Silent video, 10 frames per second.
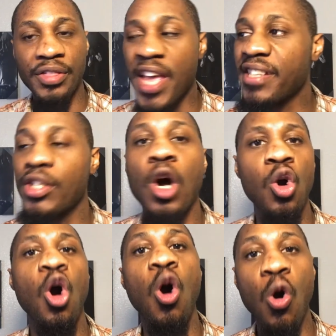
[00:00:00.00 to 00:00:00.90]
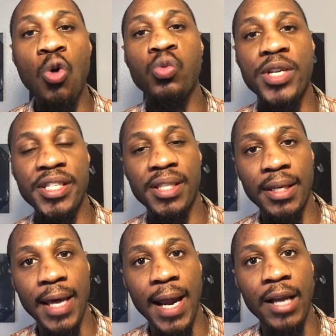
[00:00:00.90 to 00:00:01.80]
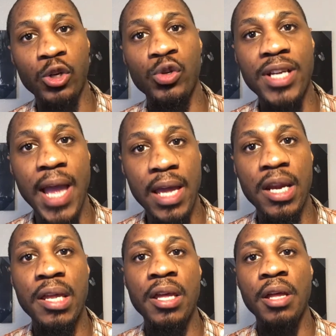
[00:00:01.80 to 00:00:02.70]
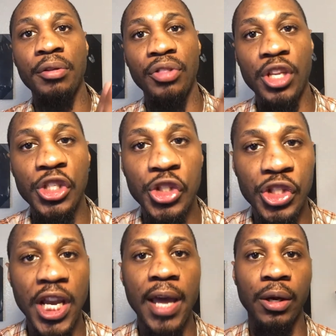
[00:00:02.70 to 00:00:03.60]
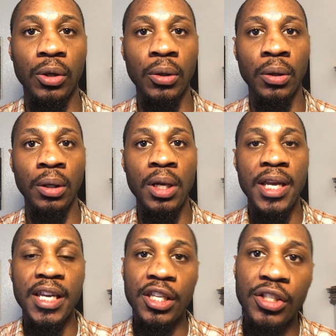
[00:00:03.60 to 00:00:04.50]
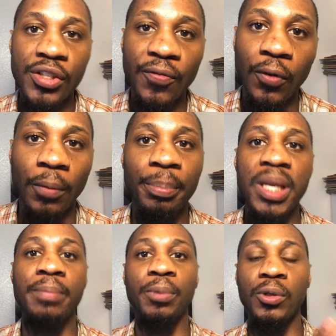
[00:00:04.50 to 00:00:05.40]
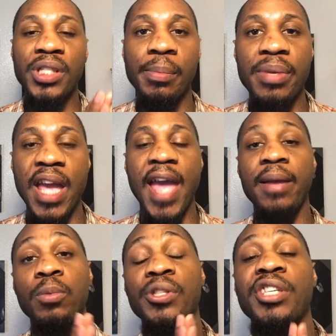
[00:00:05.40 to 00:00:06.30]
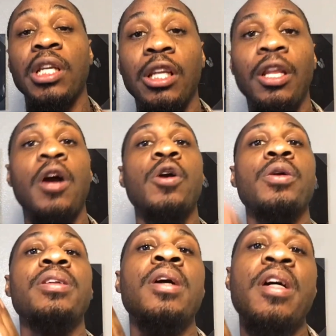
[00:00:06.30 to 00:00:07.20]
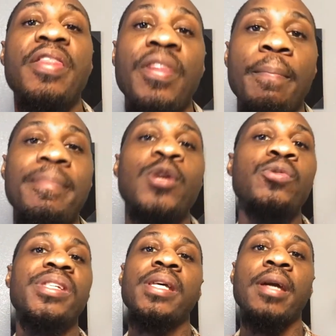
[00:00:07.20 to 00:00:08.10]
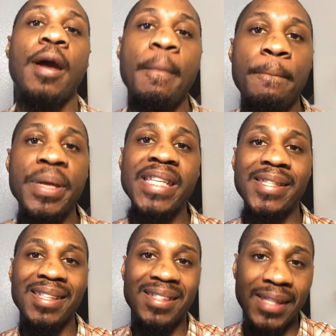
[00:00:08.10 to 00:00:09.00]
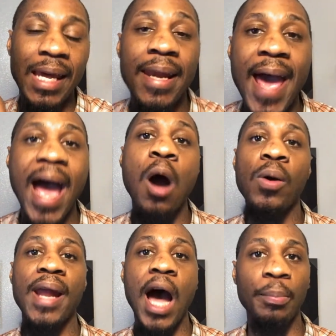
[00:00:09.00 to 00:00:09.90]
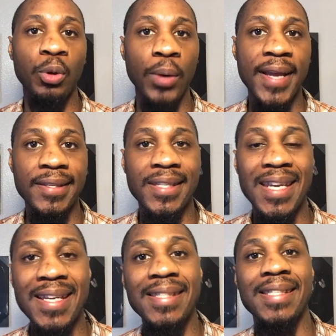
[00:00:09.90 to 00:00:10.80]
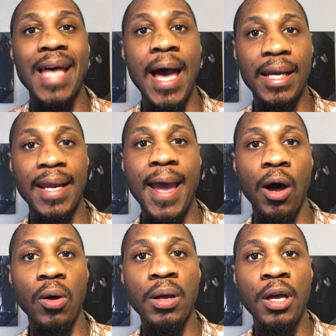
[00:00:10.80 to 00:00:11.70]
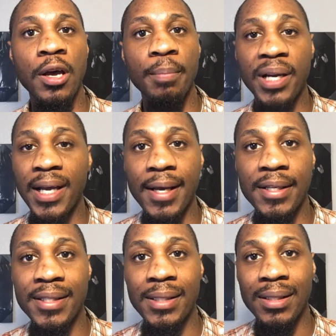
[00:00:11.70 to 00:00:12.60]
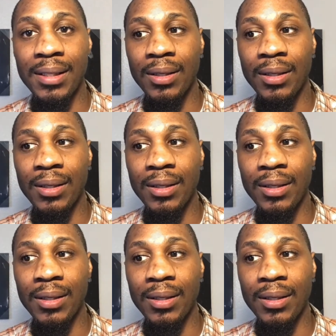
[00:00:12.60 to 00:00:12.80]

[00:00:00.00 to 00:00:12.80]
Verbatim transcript: That's the whole reason that I created this channel, is for people to be able to learn the music business and how it operates inside and out. Because